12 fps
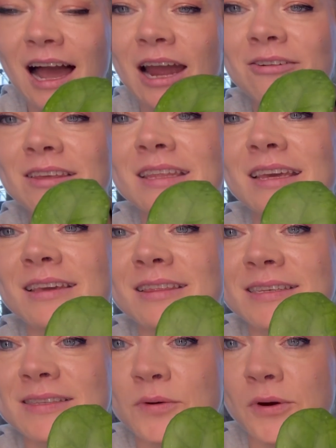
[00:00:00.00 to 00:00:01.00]
I really like
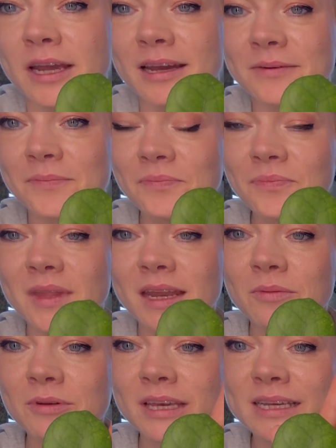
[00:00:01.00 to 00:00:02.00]
this Hoya, and
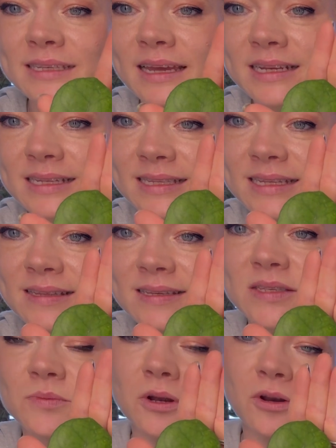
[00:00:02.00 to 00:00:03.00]
I'm really excited to see
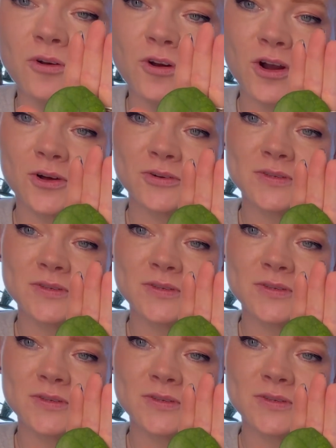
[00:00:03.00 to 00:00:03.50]
this one grow.